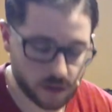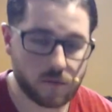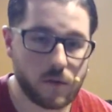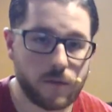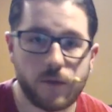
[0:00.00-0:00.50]
to
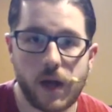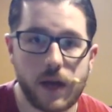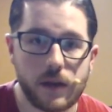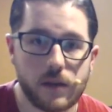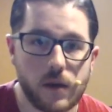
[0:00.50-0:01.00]
roll flat
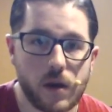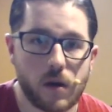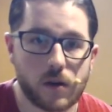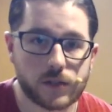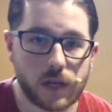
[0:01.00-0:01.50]

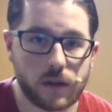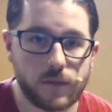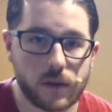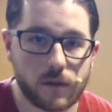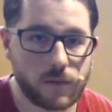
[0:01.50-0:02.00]
our second
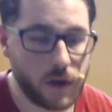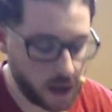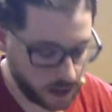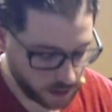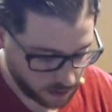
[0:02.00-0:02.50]
finger for
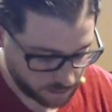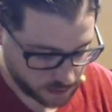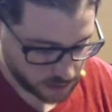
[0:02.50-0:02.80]
A on the D